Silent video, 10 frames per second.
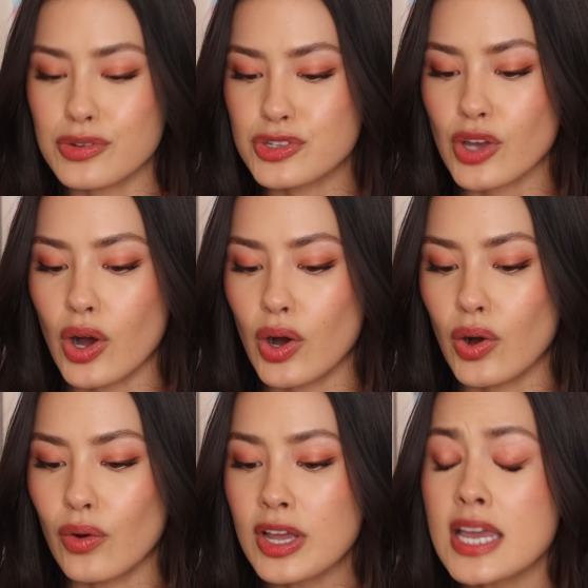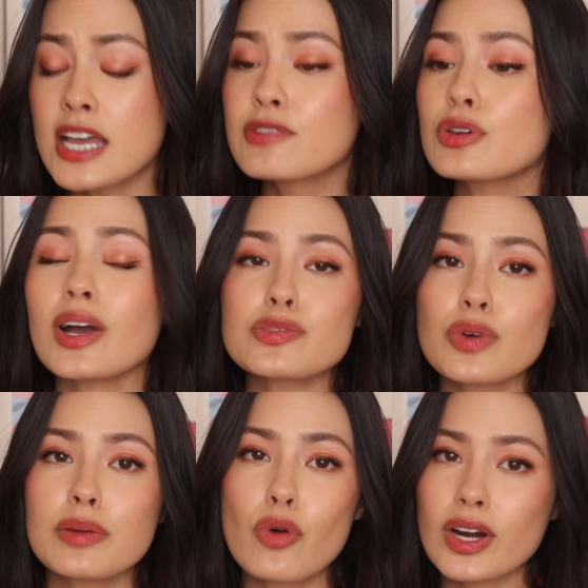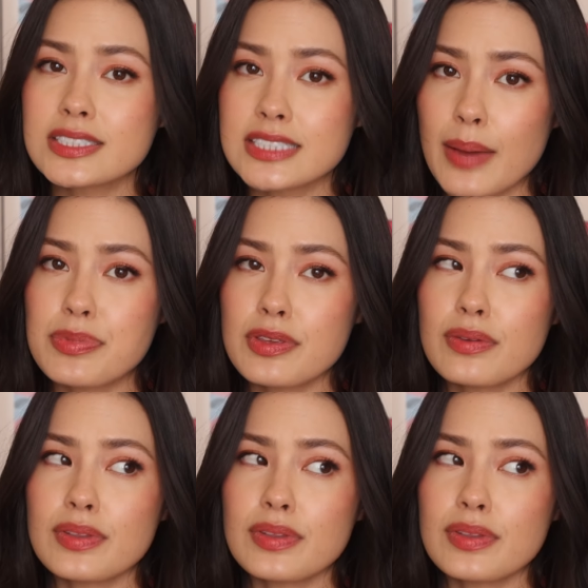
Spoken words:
So if you guys want a more in-depth,